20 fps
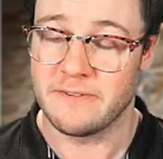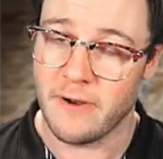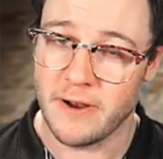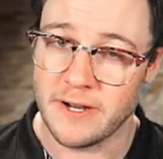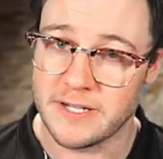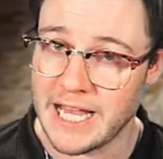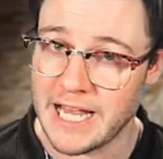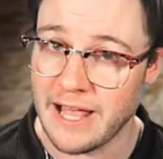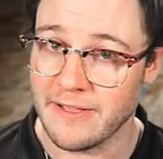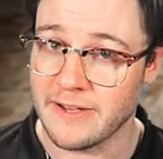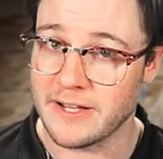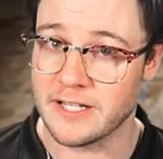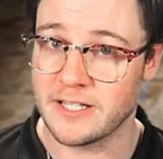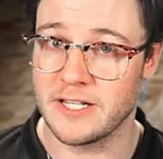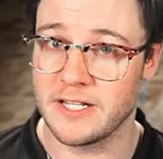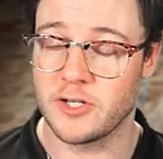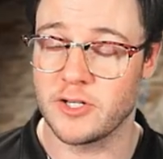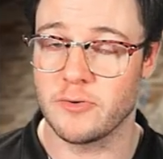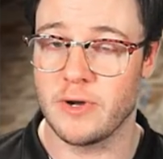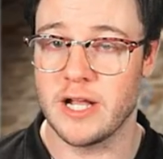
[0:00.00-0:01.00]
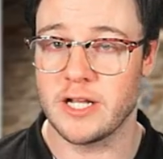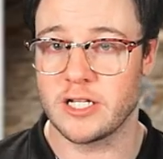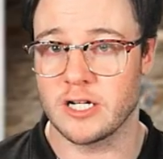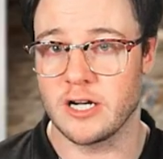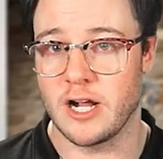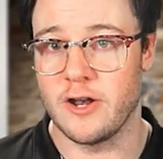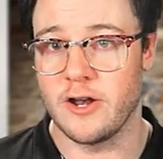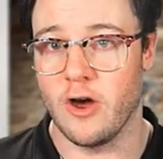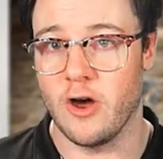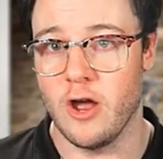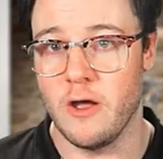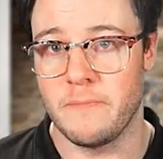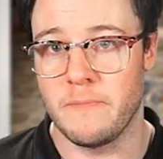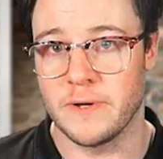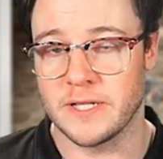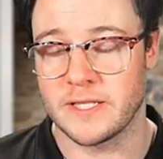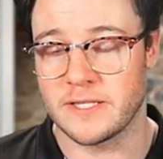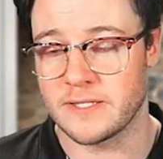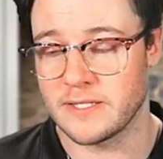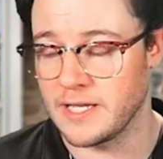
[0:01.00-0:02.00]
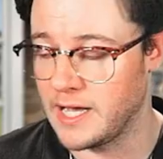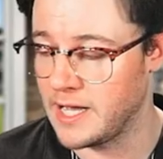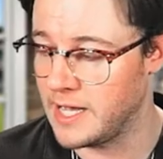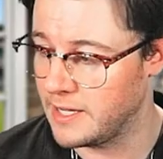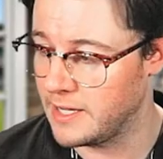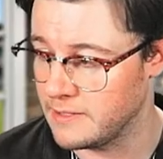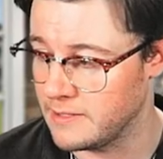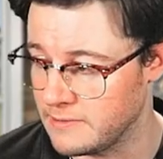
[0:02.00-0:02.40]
a very delicate situation, I know, but uh,